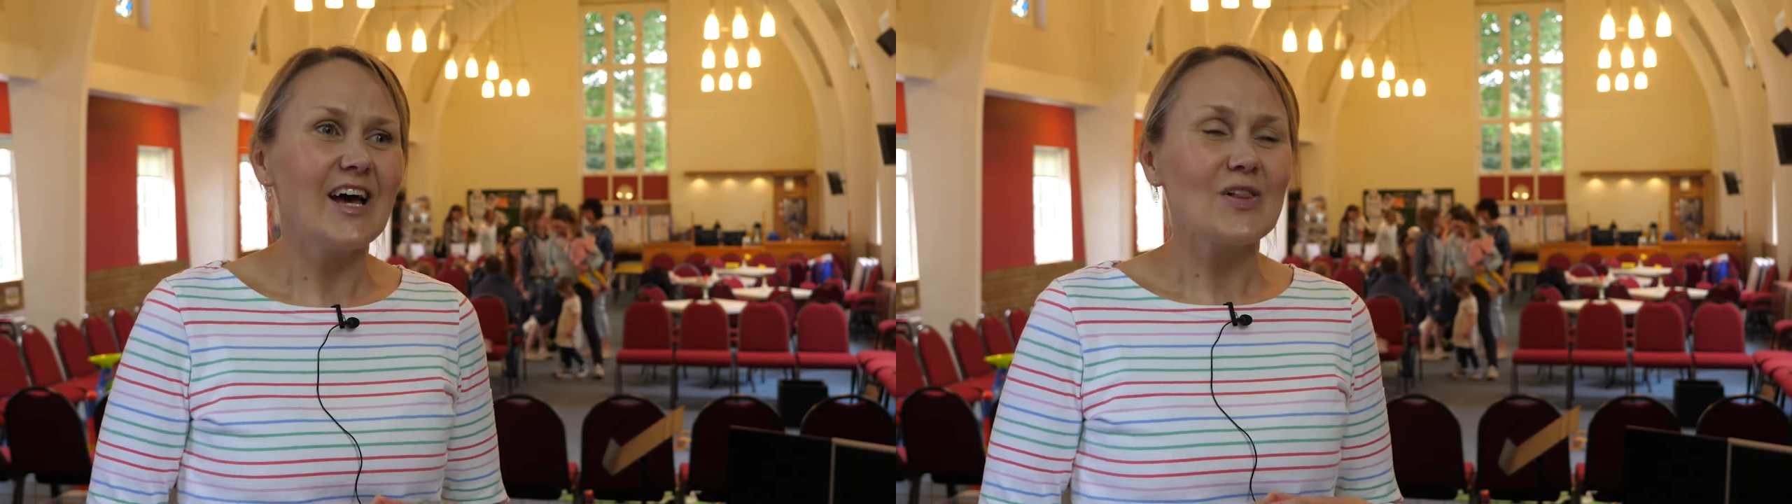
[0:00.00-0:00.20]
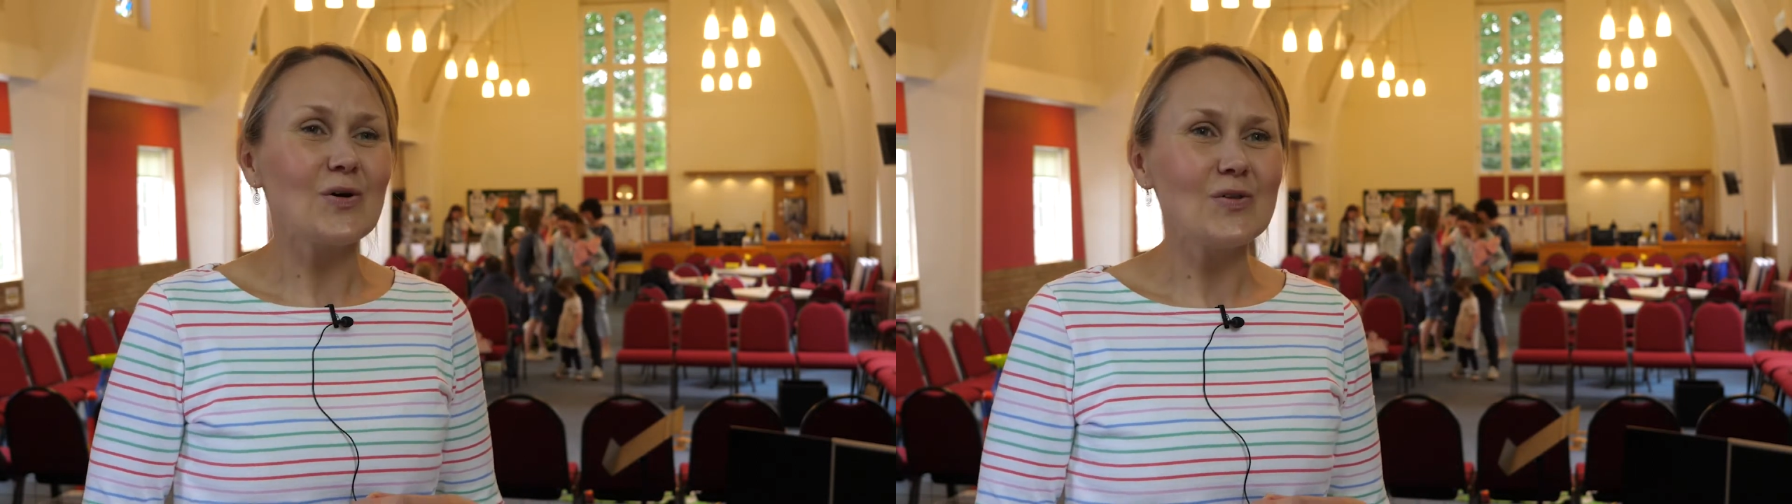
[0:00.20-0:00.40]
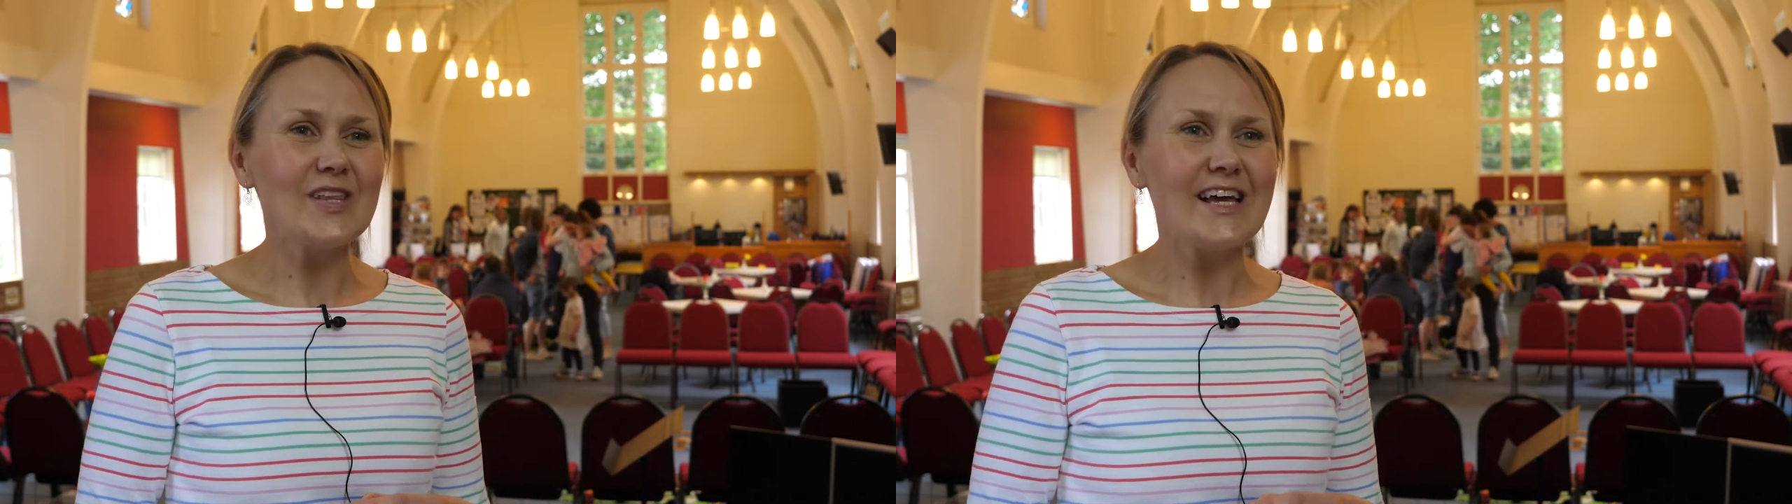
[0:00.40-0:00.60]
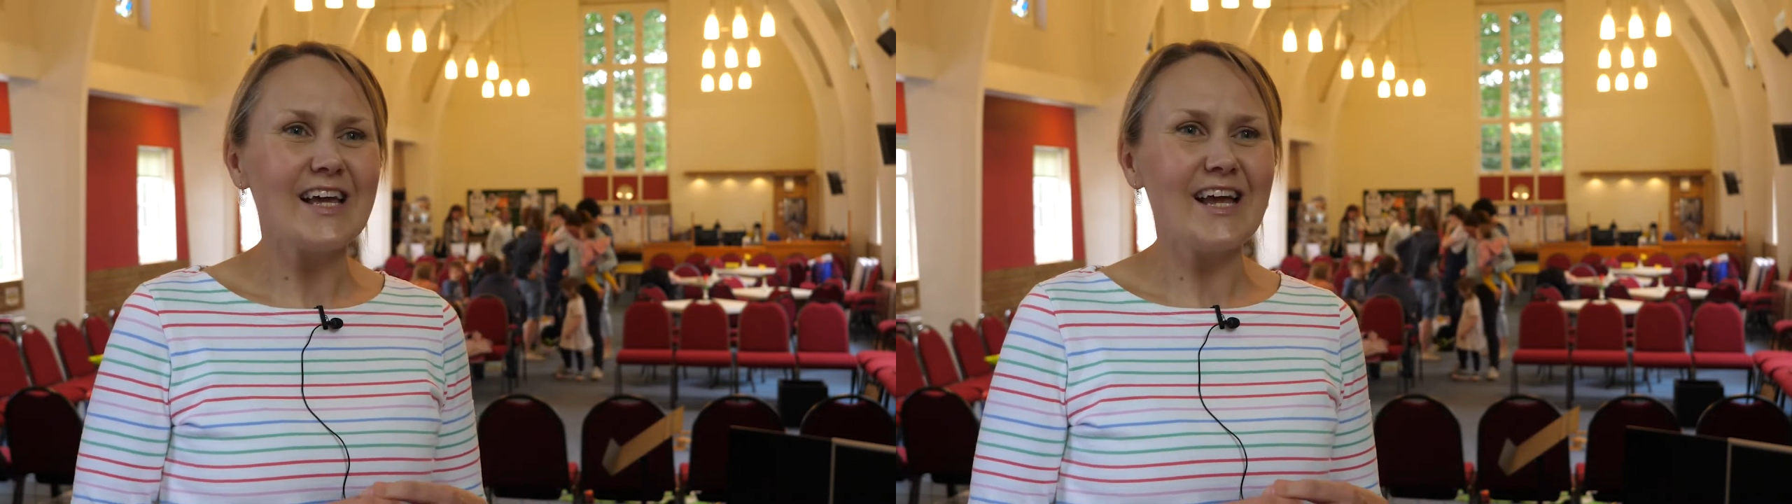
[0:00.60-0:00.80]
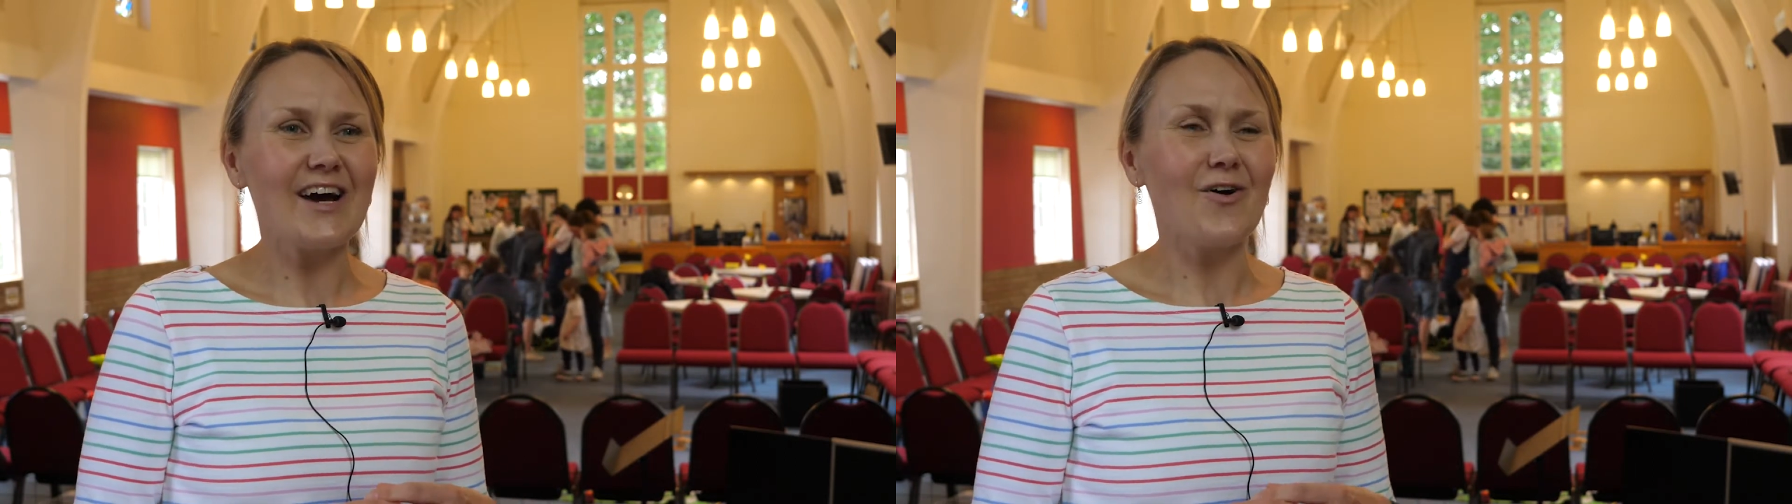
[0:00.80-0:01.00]

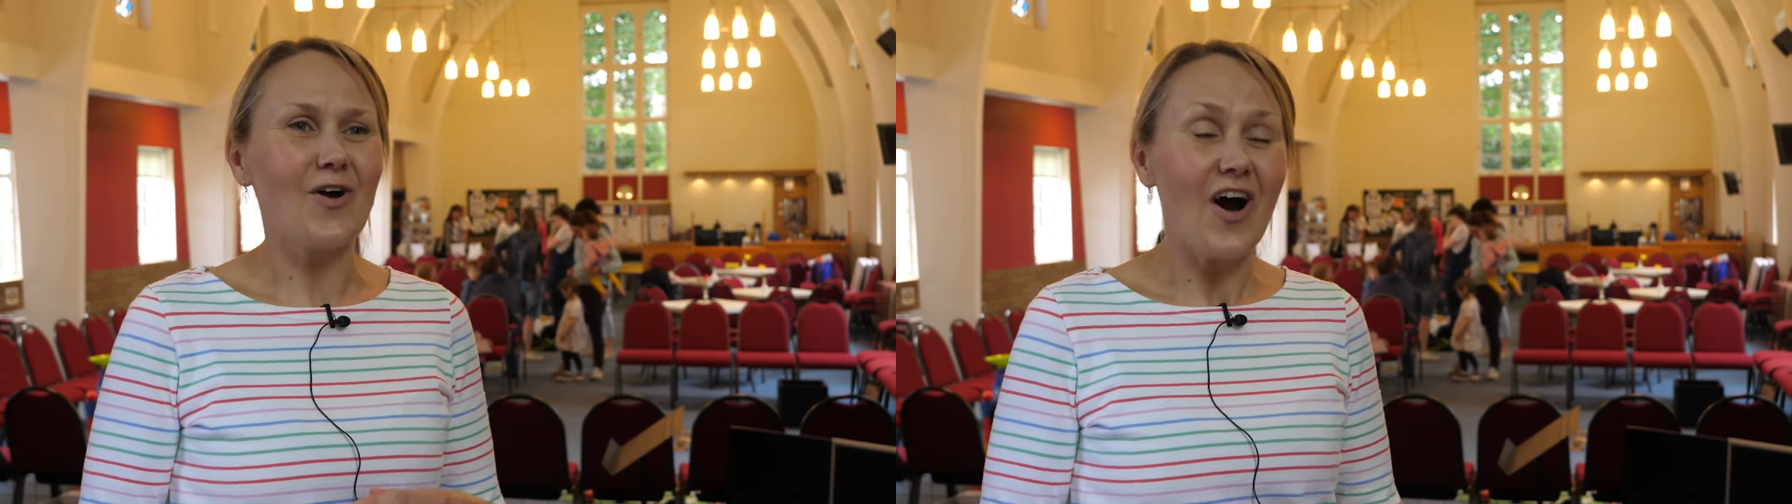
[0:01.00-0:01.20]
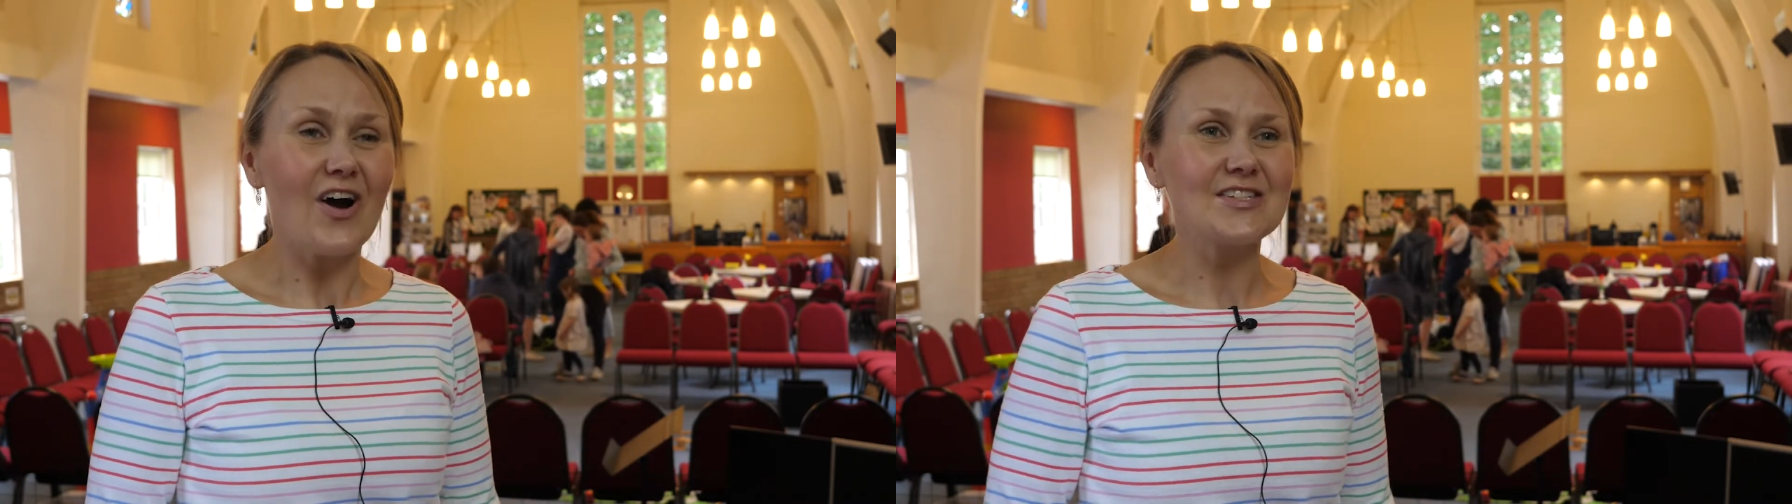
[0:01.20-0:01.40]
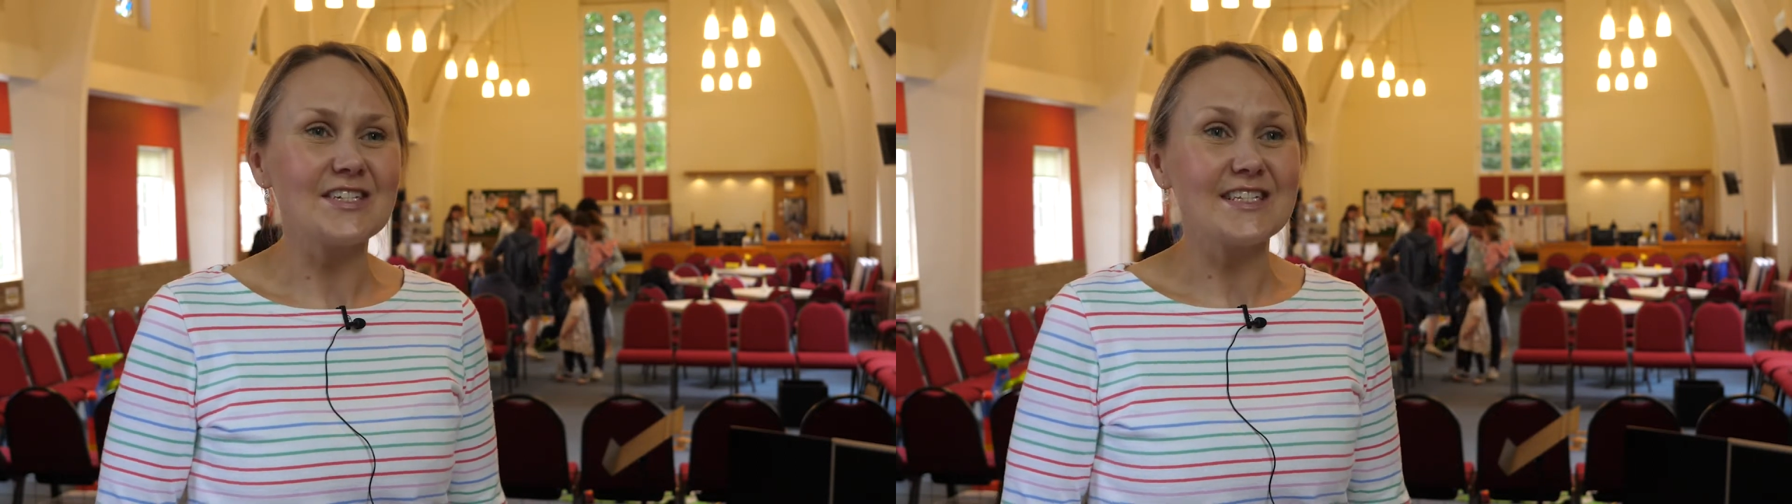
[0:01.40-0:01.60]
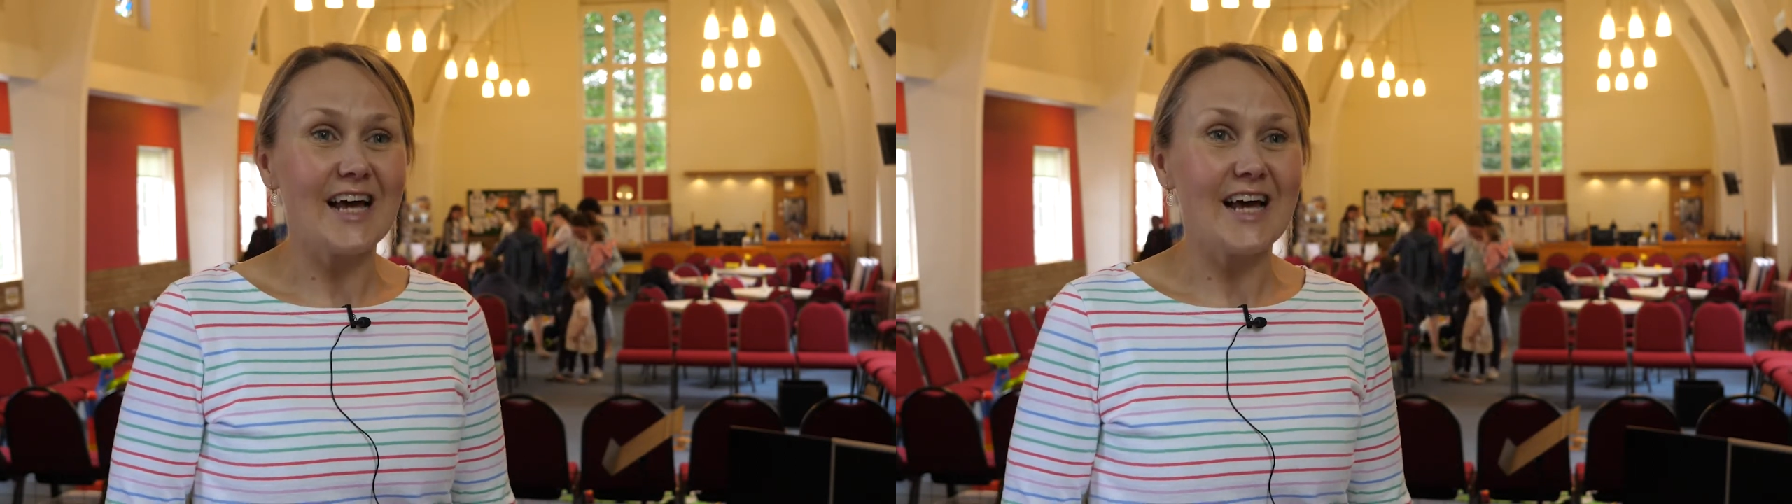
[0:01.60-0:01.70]
lonely or hard at